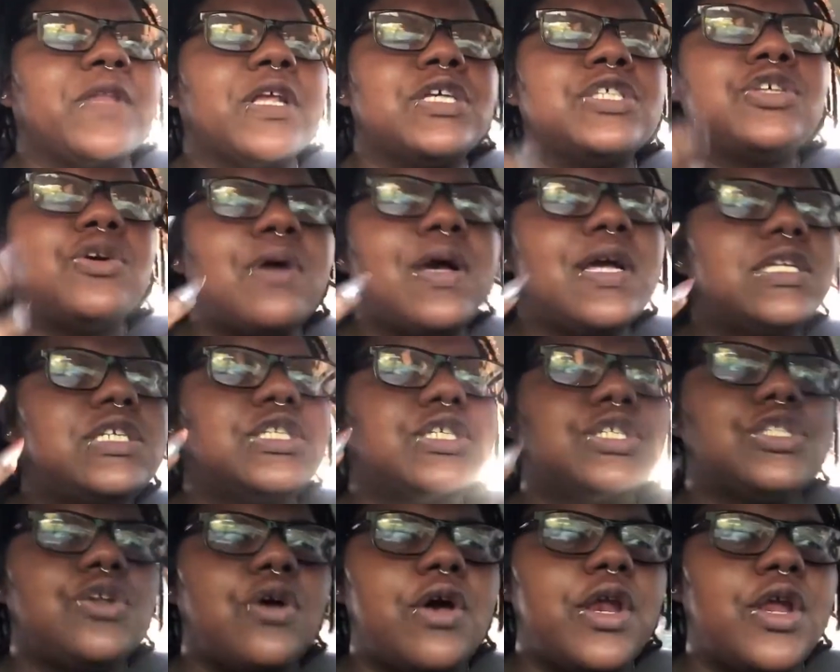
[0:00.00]
So I just
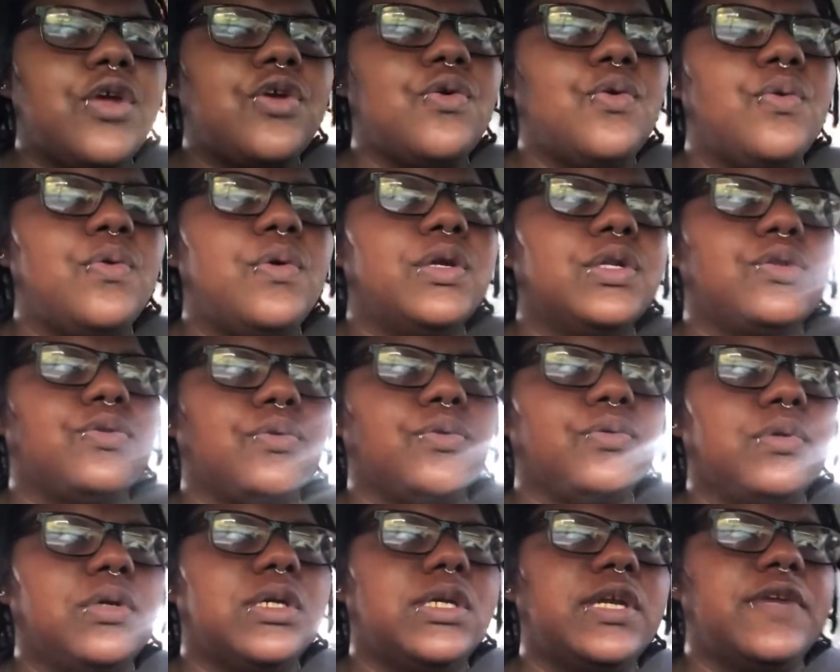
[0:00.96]
started going
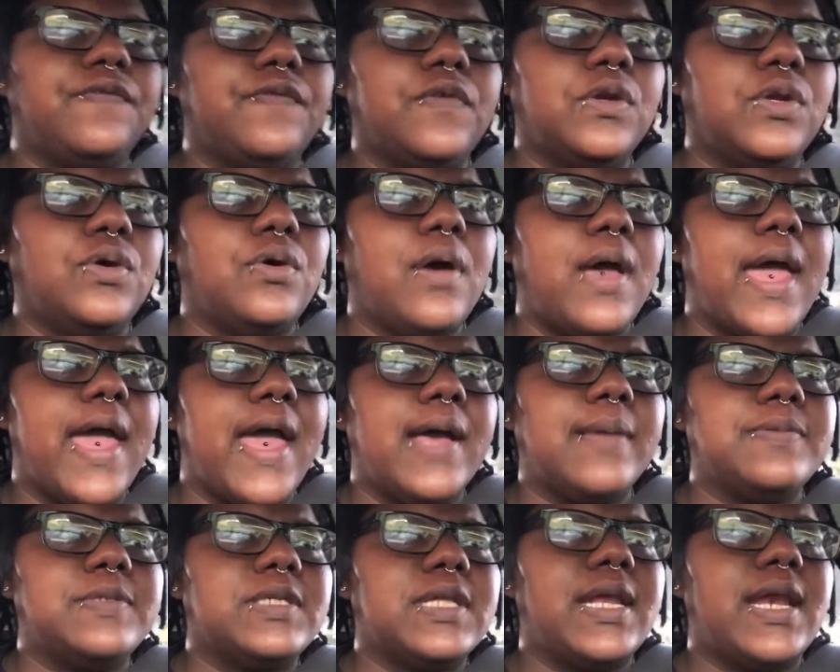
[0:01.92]
through the different little
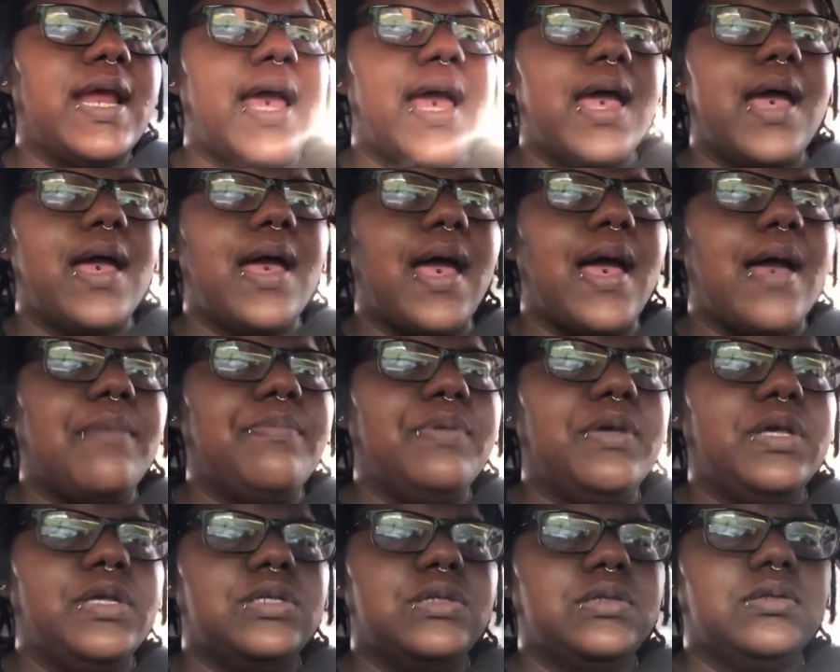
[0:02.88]
apps that I
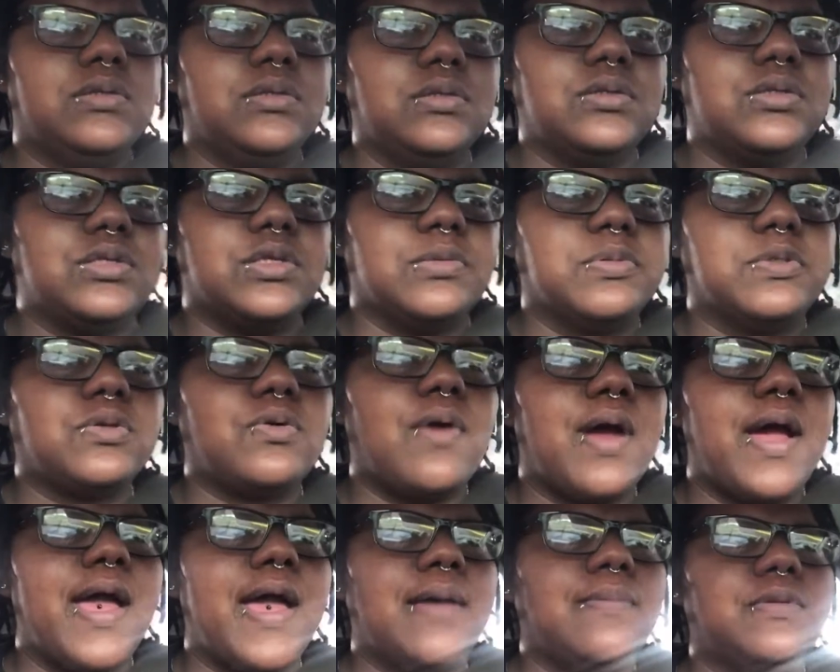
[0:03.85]
be
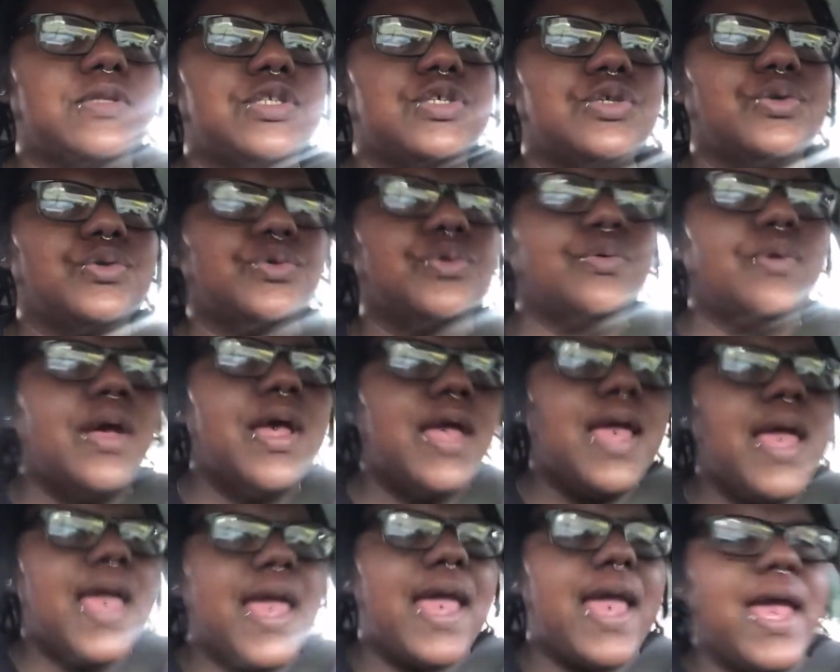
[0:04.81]
subscribed to,
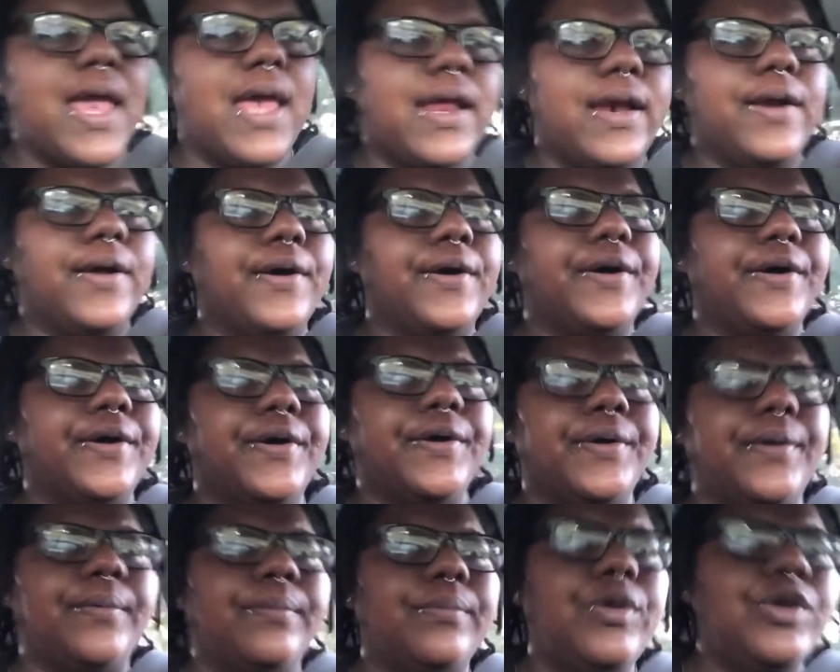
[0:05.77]
and
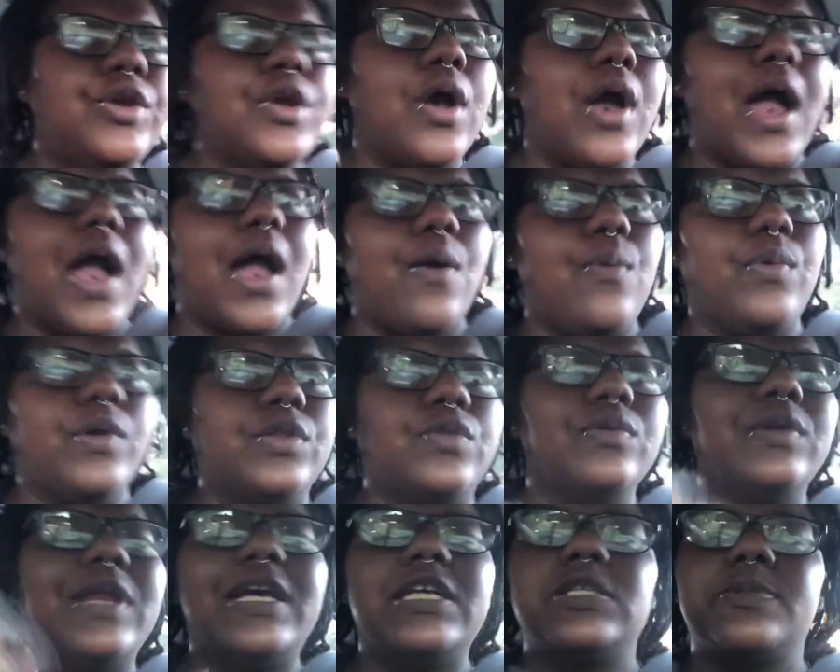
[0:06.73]
you know, I went
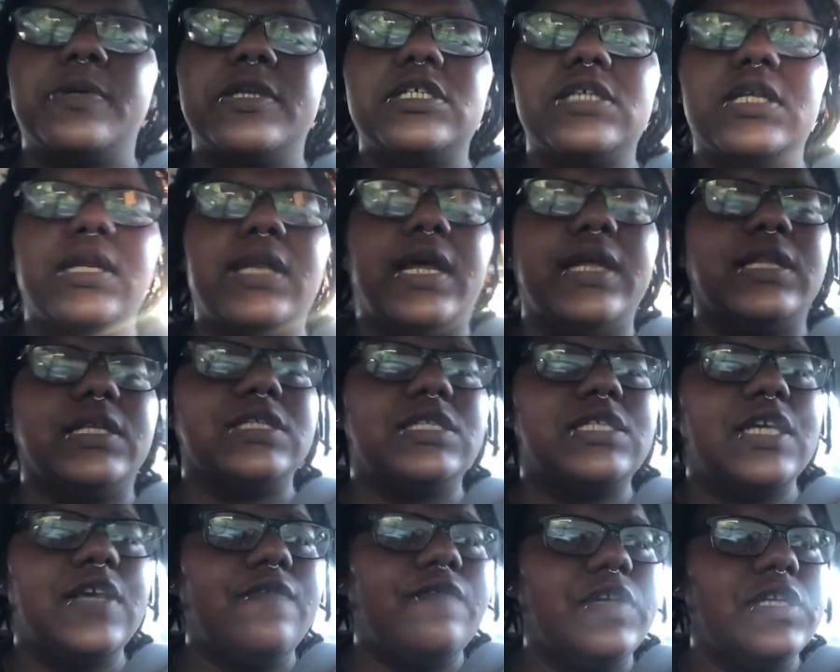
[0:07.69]
through, like, especially like the
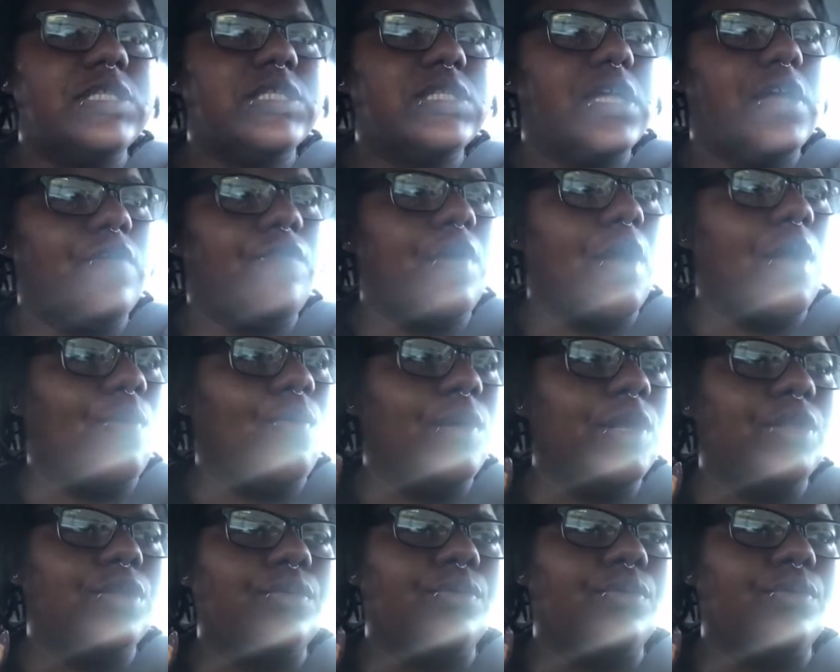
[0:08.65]
TV stuff, I went